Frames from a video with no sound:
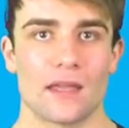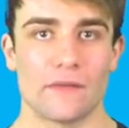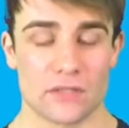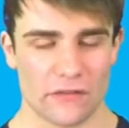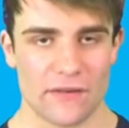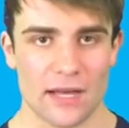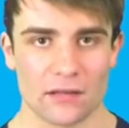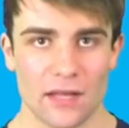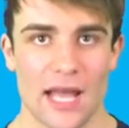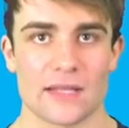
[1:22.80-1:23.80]
giving us a
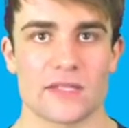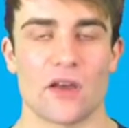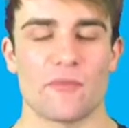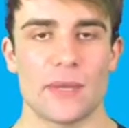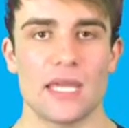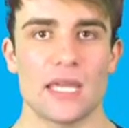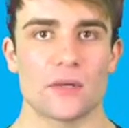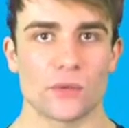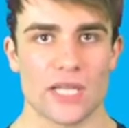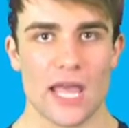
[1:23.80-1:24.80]
final answer of p
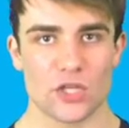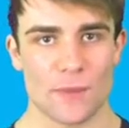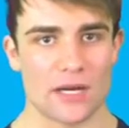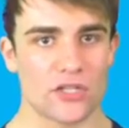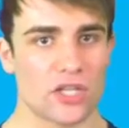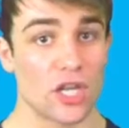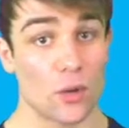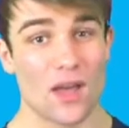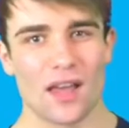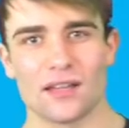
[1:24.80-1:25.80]
equals h minus
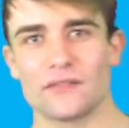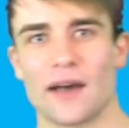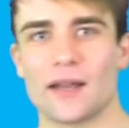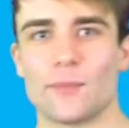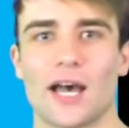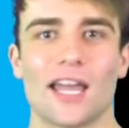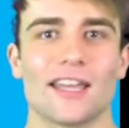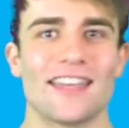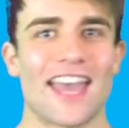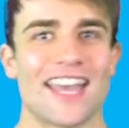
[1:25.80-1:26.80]
q divided by
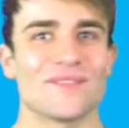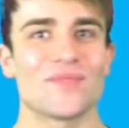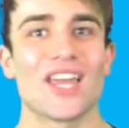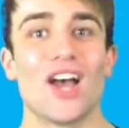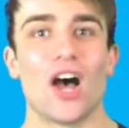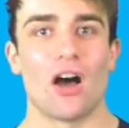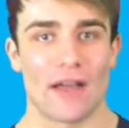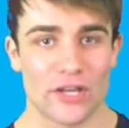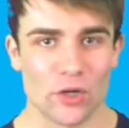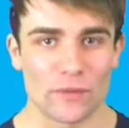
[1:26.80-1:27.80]
k. All
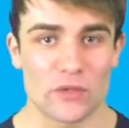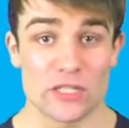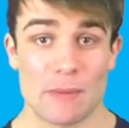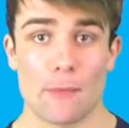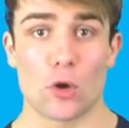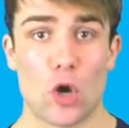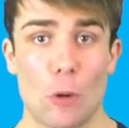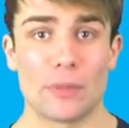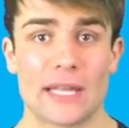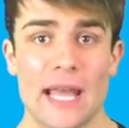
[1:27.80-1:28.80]
right, cool. This one's a bit more
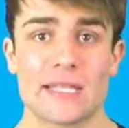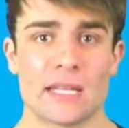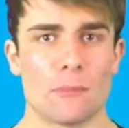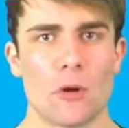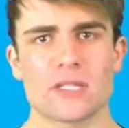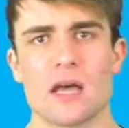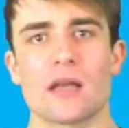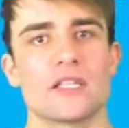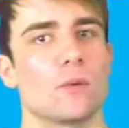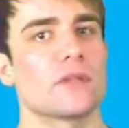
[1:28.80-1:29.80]
complicated and more
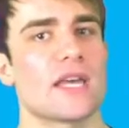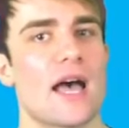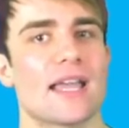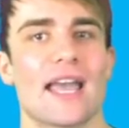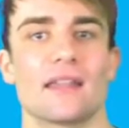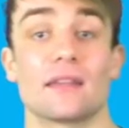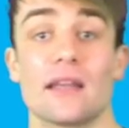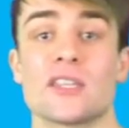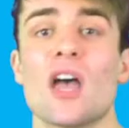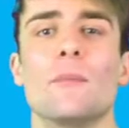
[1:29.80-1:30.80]
targeted towards higher
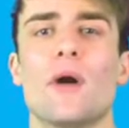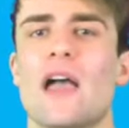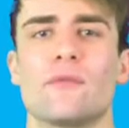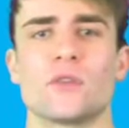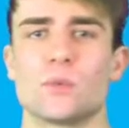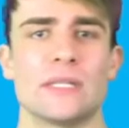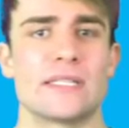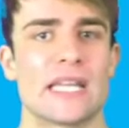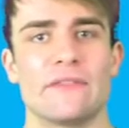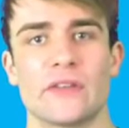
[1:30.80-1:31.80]
candidates, but everyone's willing
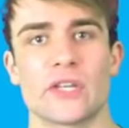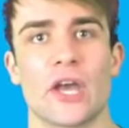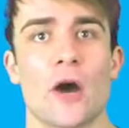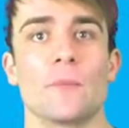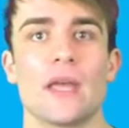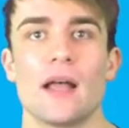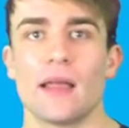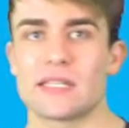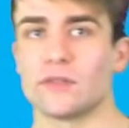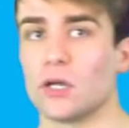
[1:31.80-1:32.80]
to give this a go.
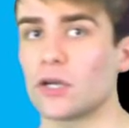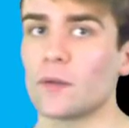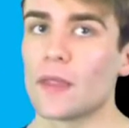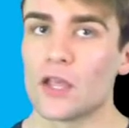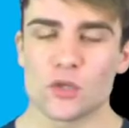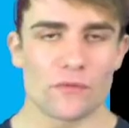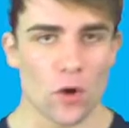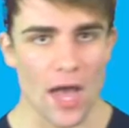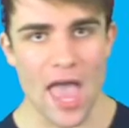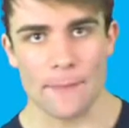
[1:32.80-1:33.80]
Let's have a look. So we've
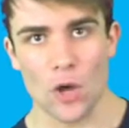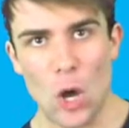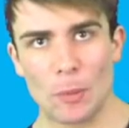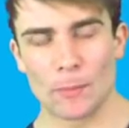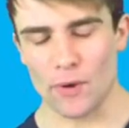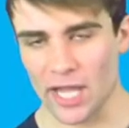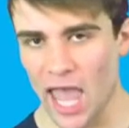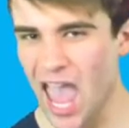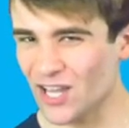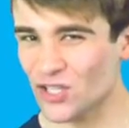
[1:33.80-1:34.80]
got m, open
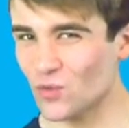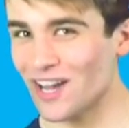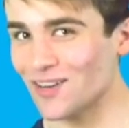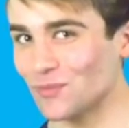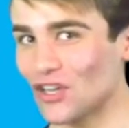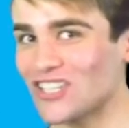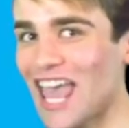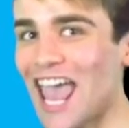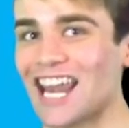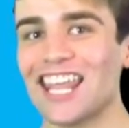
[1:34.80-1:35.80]
bracket, x squared plus
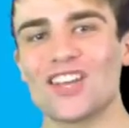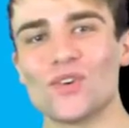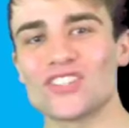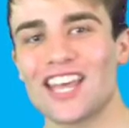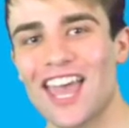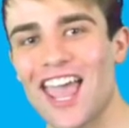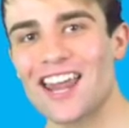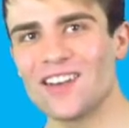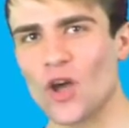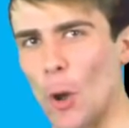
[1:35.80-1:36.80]
n equals
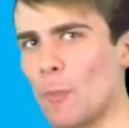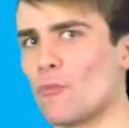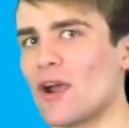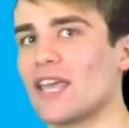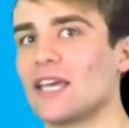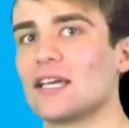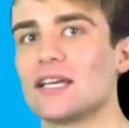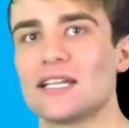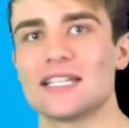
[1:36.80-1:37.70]
n, open bracket,